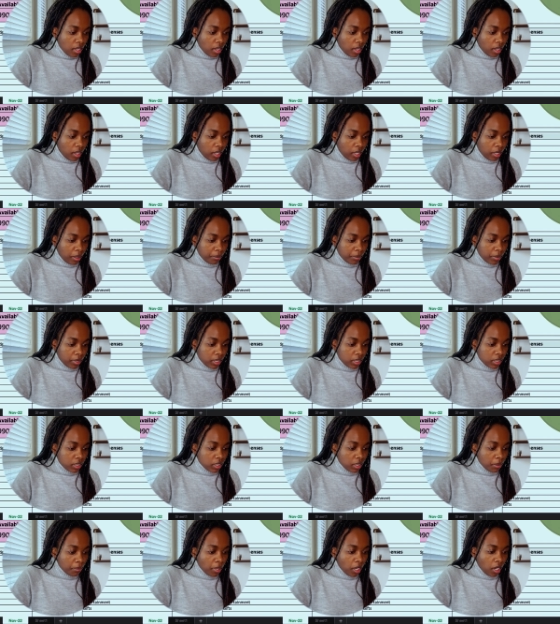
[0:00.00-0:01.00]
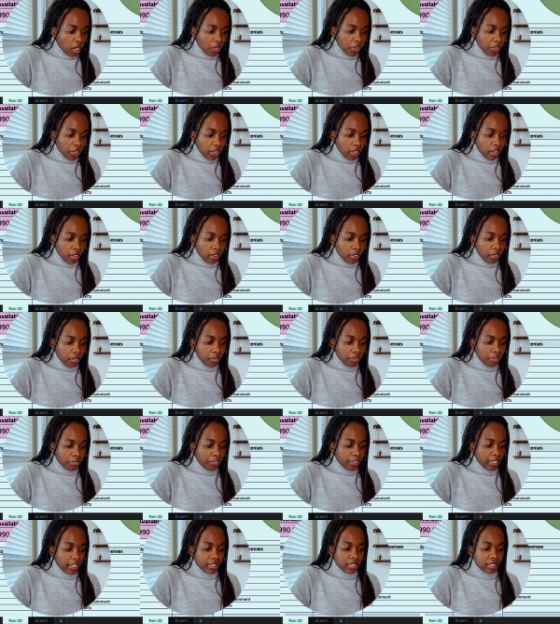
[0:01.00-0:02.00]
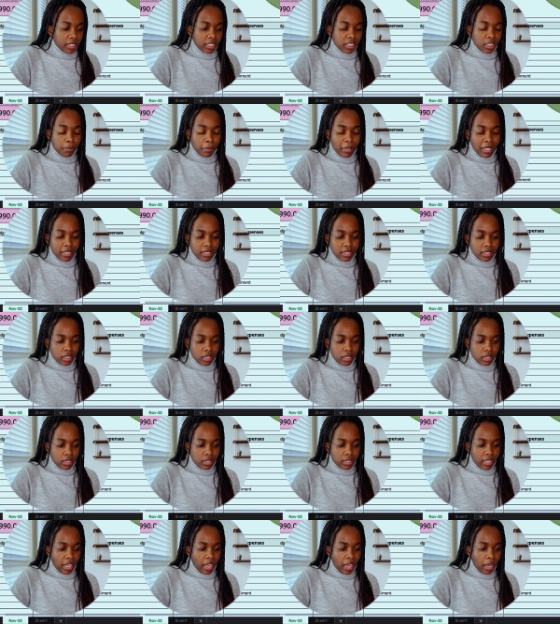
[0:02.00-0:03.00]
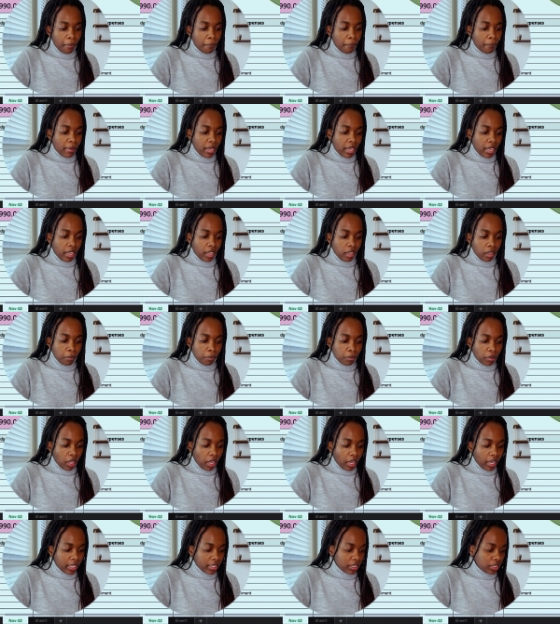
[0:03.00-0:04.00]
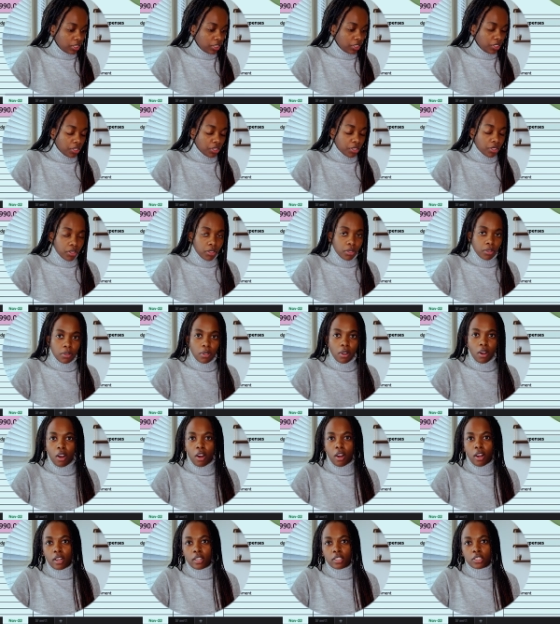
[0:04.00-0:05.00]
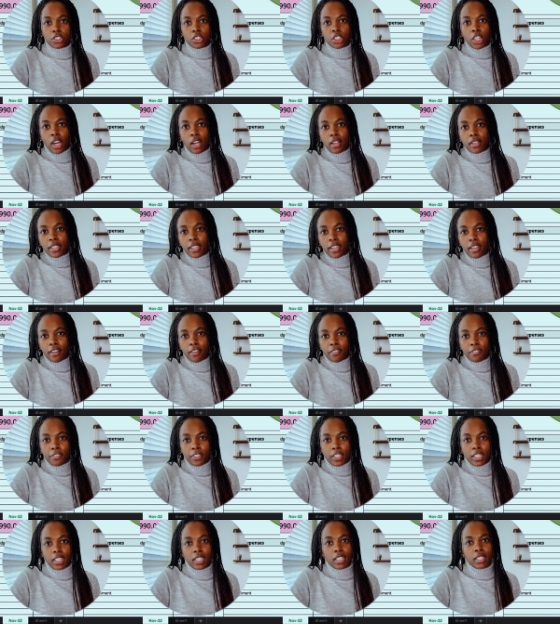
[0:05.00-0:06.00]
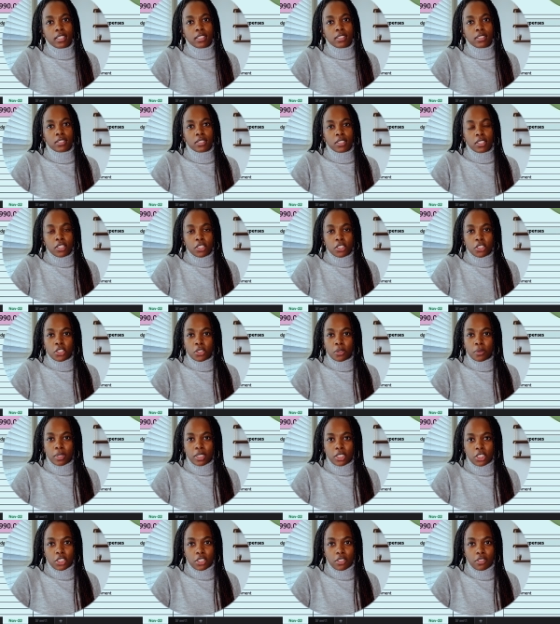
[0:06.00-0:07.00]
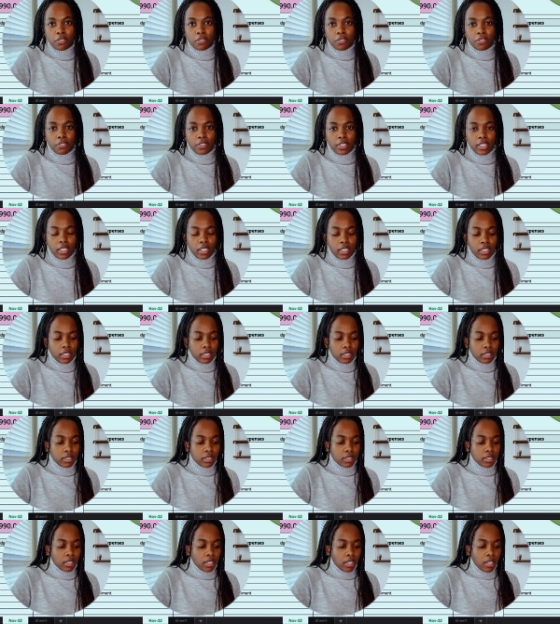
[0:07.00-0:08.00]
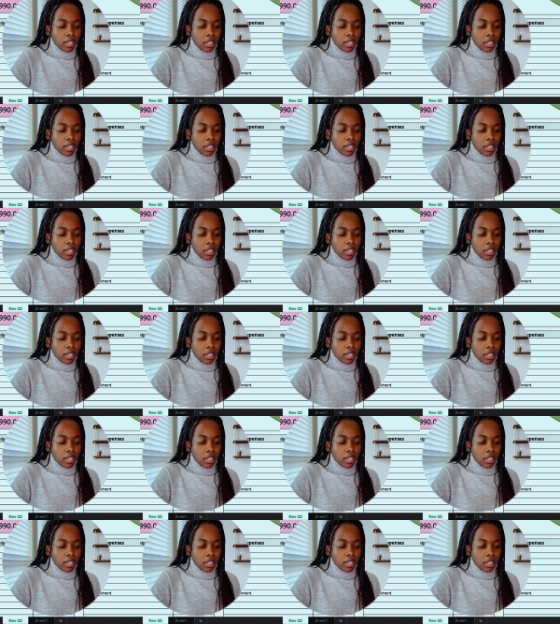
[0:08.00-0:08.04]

Um, and some other fixed expenses that may apply to you are childcare fees, tuition fees,